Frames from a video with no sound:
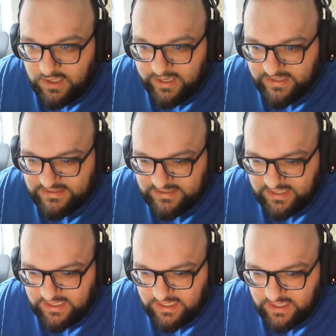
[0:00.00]
Let's
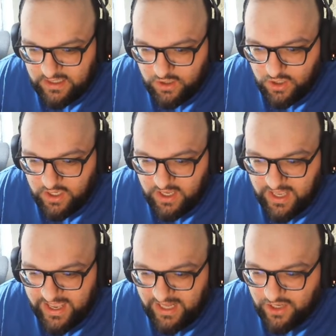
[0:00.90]
see
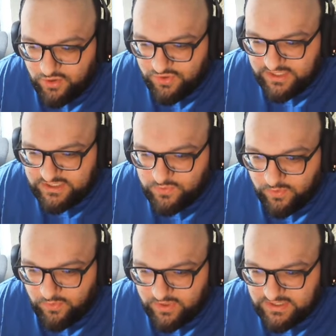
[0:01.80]
hello, this is
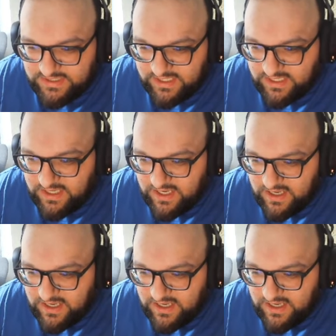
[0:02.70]
what we want to see.